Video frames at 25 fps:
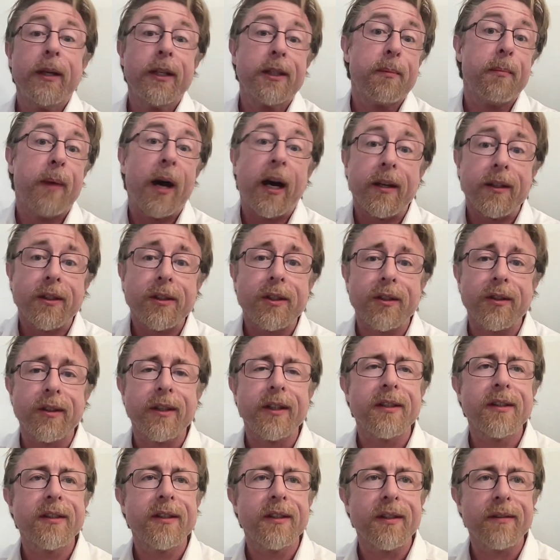it's
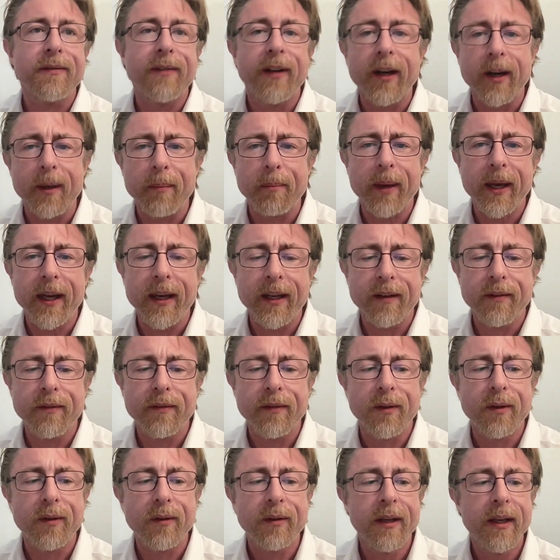monstrous. It's very
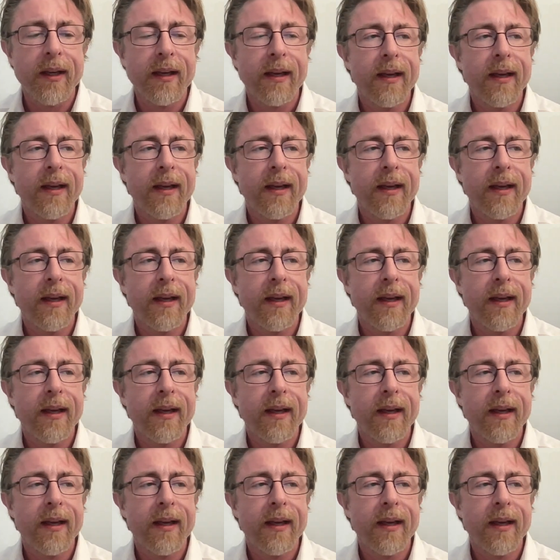painful.